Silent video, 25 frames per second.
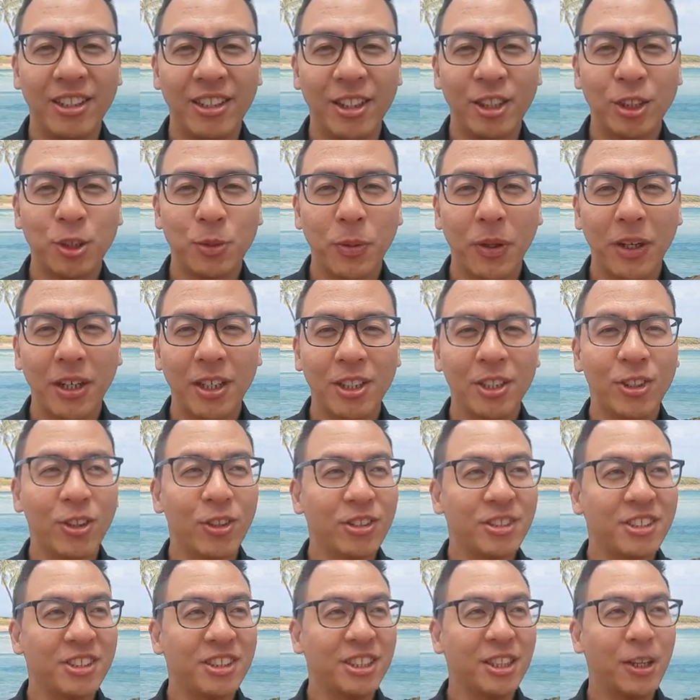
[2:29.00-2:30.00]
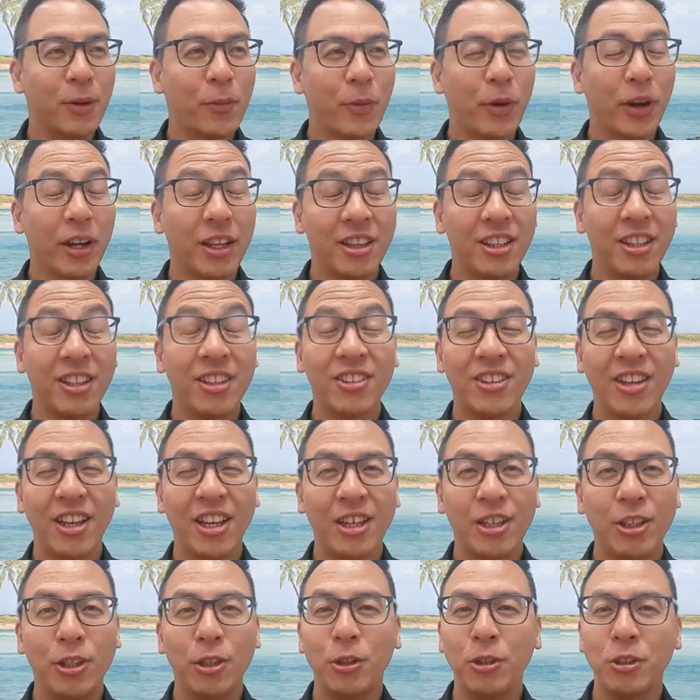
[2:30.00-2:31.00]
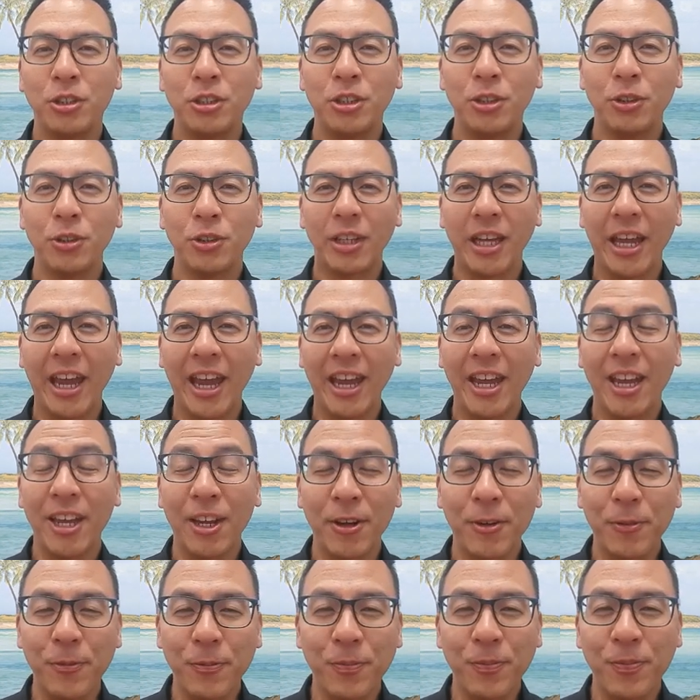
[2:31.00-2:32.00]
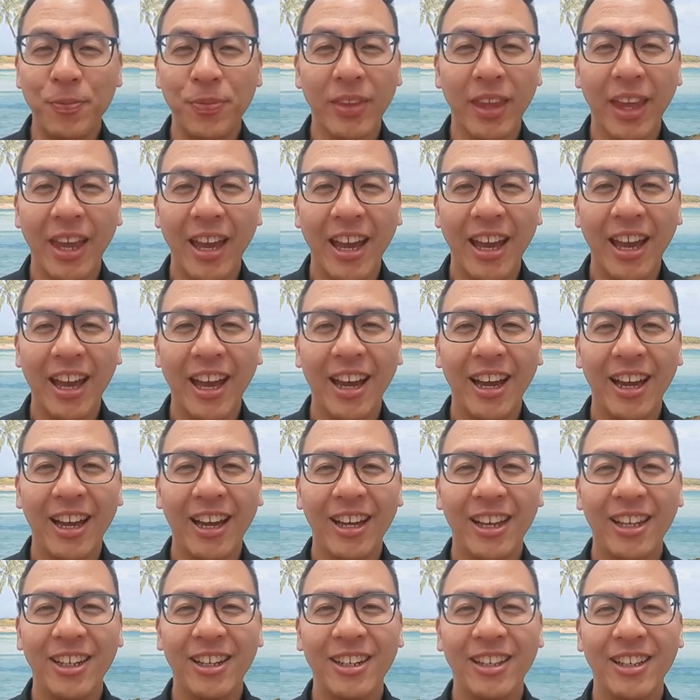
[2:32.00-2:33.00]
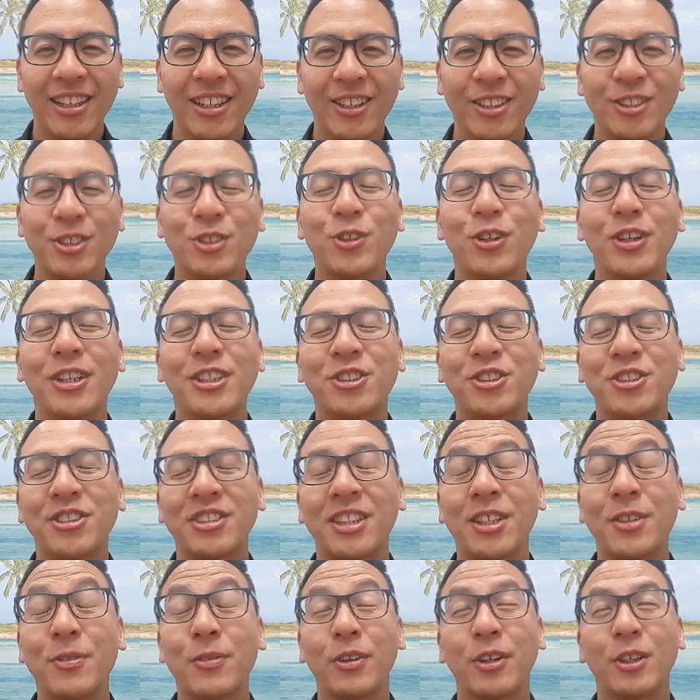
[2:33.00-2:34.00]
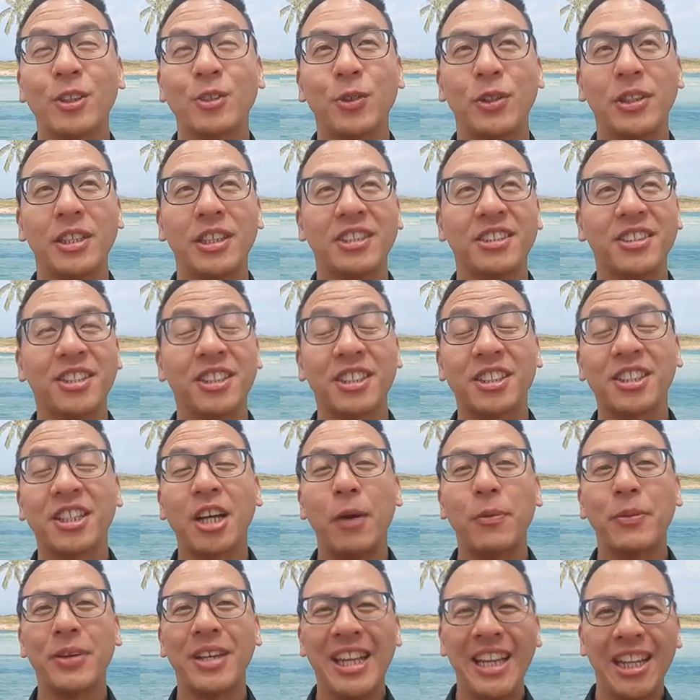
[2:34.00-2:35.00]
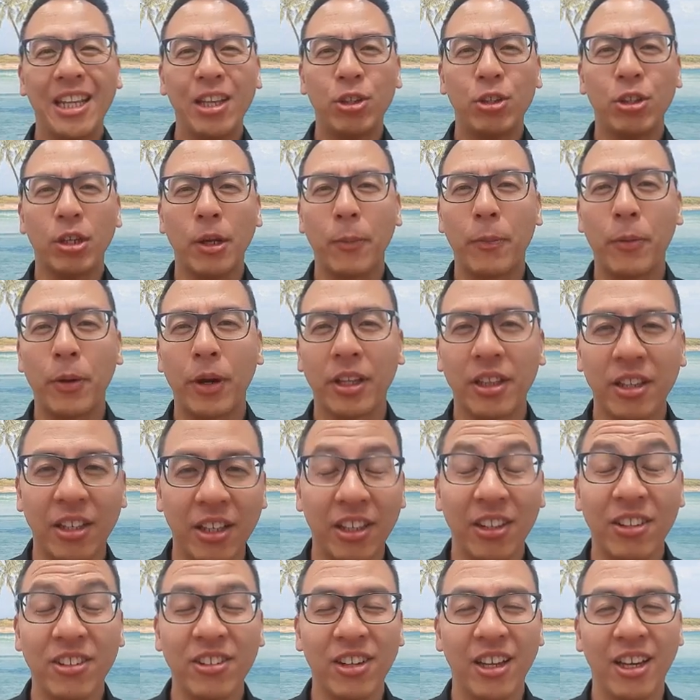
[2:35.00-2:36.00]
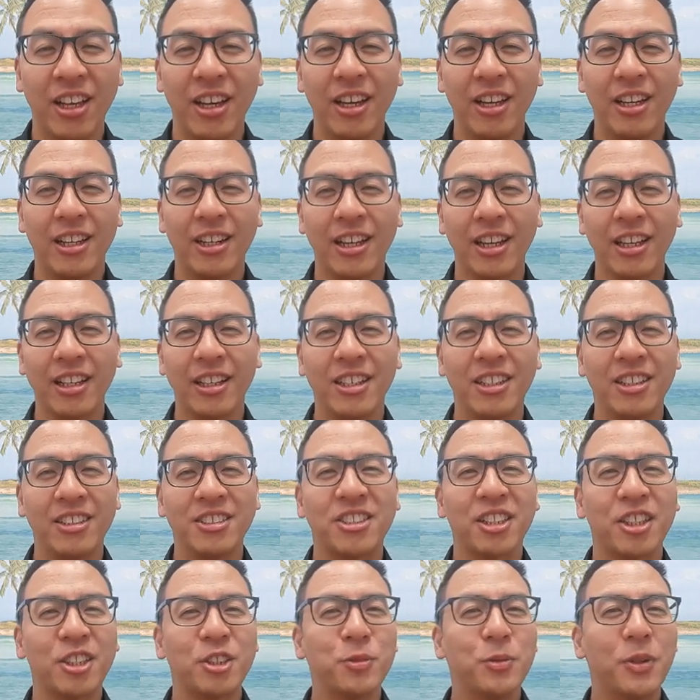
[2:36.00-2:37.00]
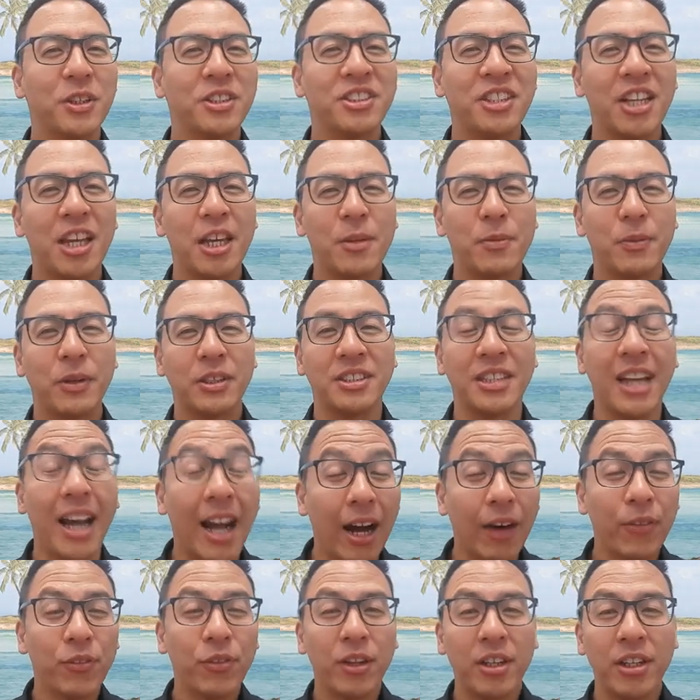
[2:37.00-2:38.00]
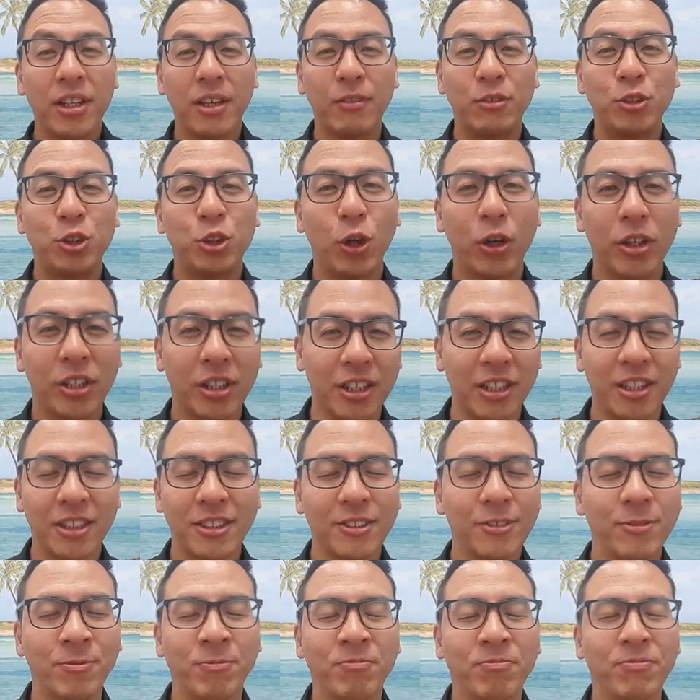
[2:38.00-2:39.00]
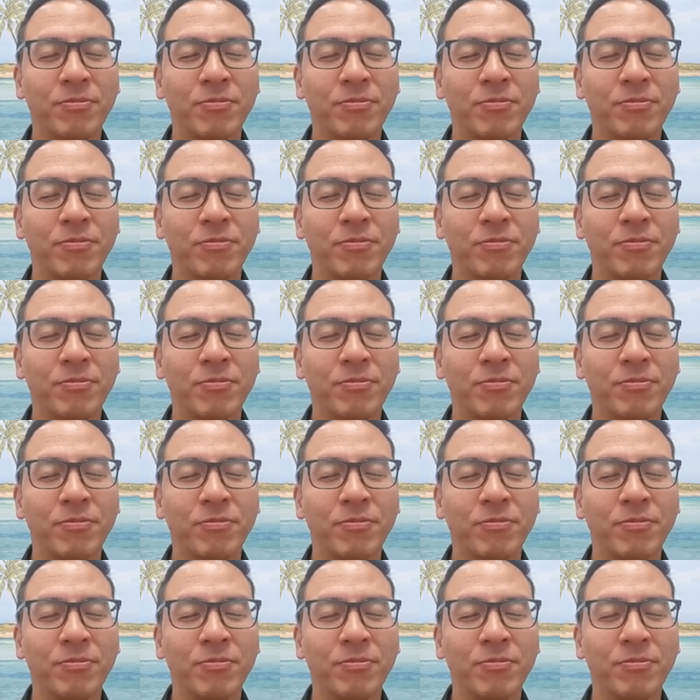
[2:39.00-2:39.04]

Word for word: Despite not seeing the practice, you still came. And it was quite interesting because when they start coming into the practice, like six months, eight months after they've joined us,